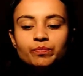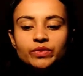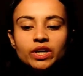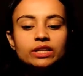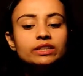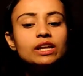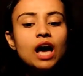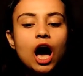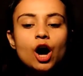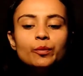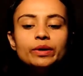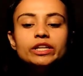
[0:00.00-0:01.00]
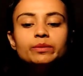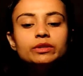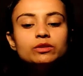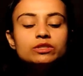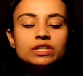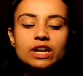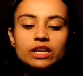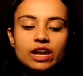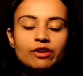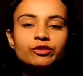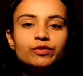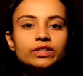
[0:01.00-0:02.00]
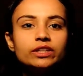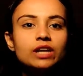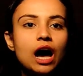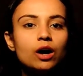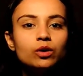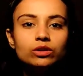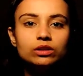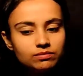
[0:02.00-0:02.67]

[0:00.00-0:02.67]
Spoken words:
Then how many balloons are left with the Rahul?